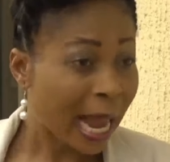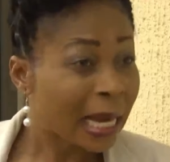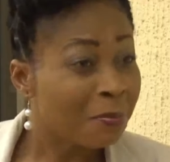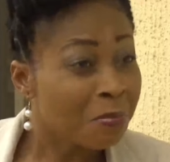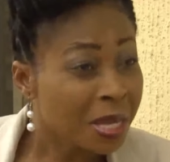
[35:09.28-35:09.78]

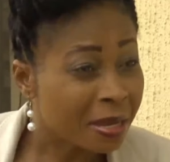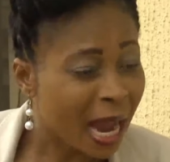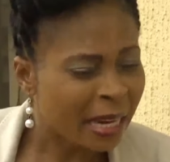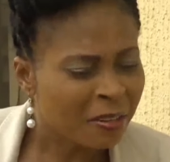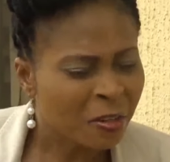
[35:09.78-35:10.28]
And me,
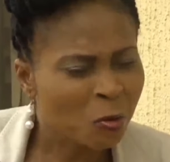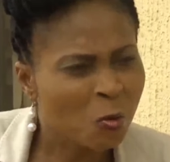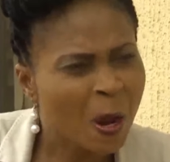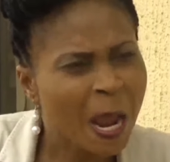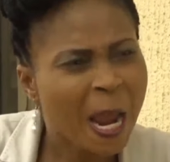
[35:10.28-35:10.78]
I know they
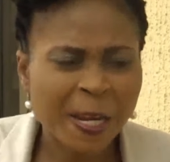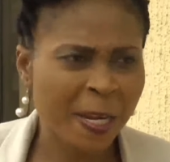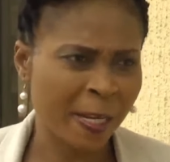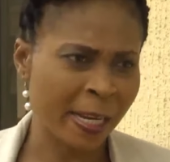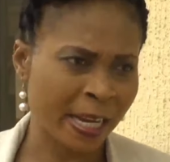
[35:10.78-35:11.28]
do
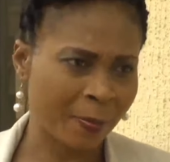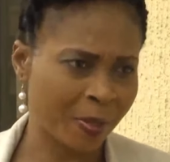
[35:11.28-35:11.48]
any illegal